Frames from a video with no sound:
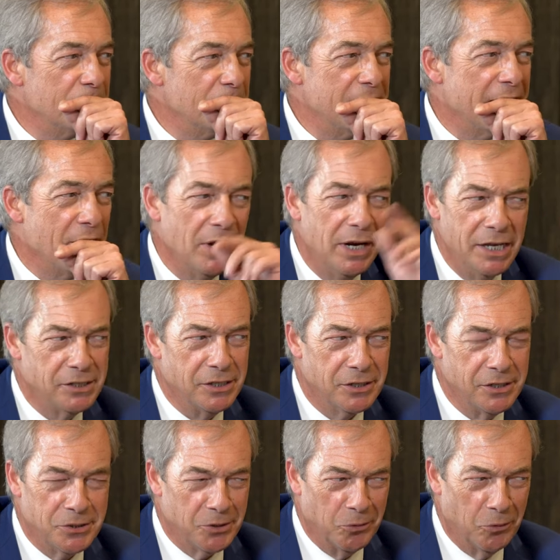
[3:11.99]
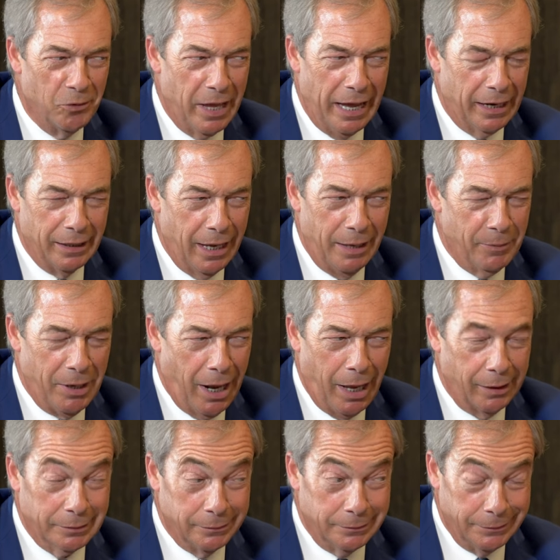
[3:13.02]
you know, the lizards and all that. Mm. I mean,
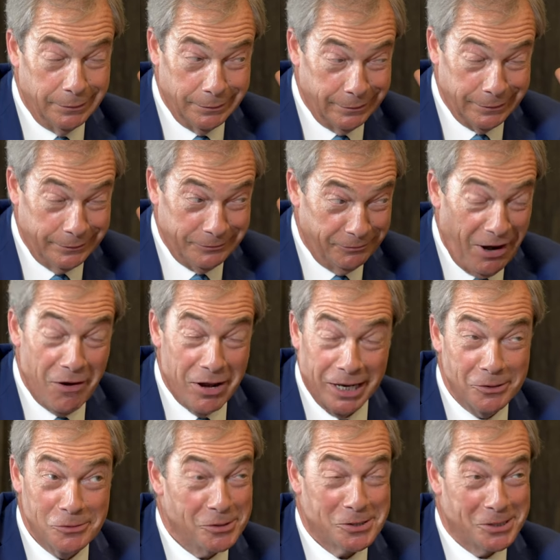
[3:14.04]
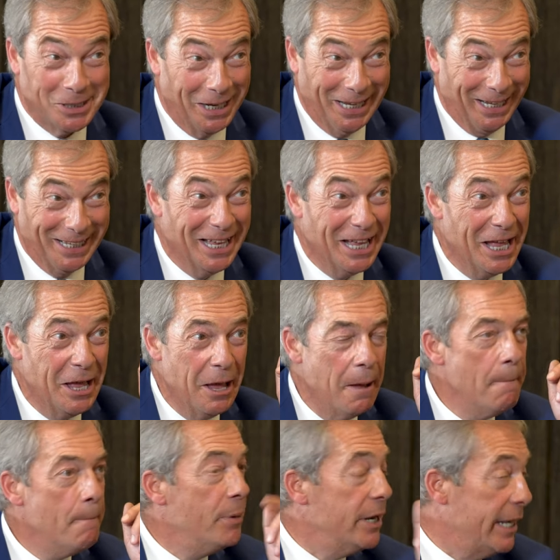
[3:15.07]
like, very interesting.
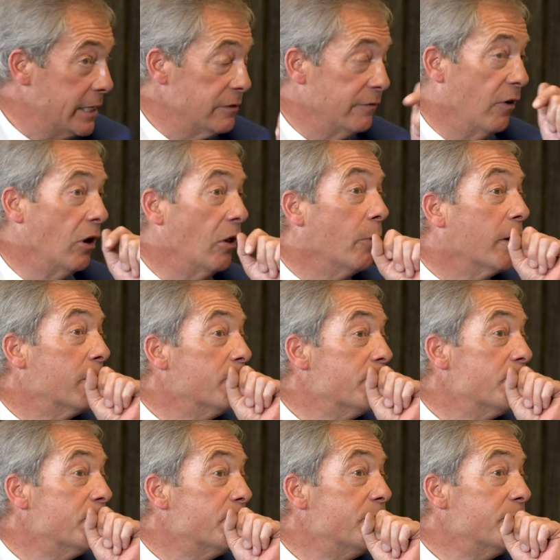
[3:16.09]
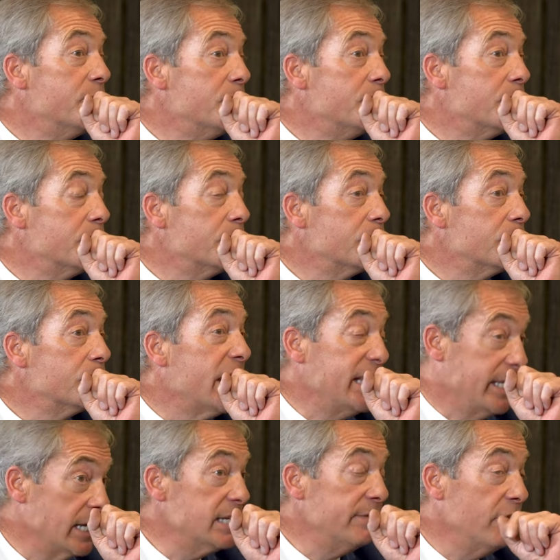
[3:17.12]
Mm. But he has a following. Mm. He
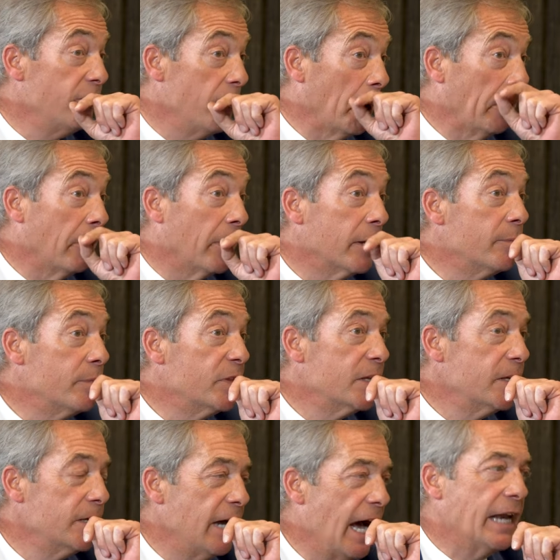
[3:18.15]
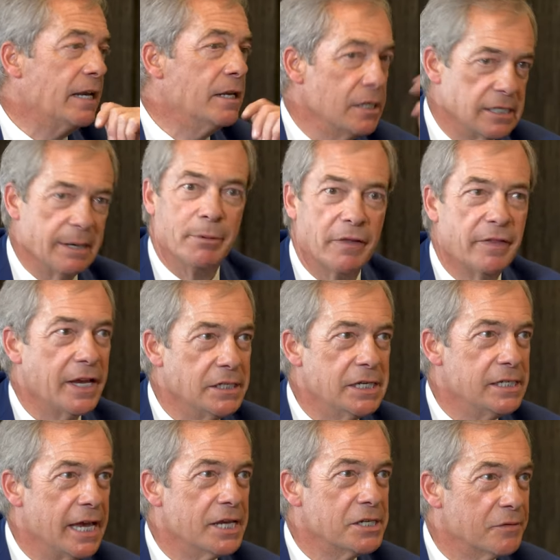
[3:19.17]
does have a following. And some of the things
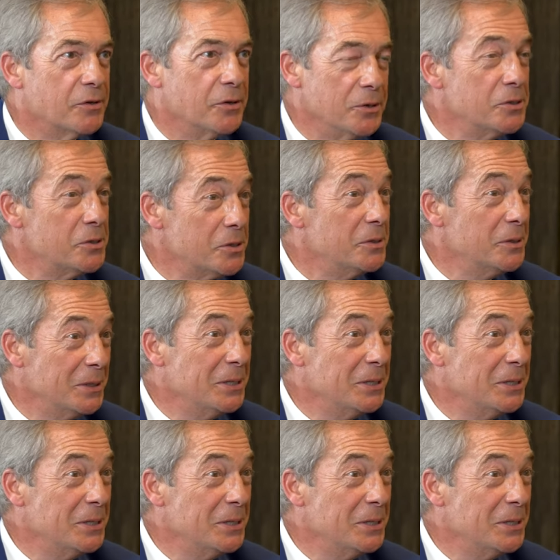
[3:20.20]
he says, of course,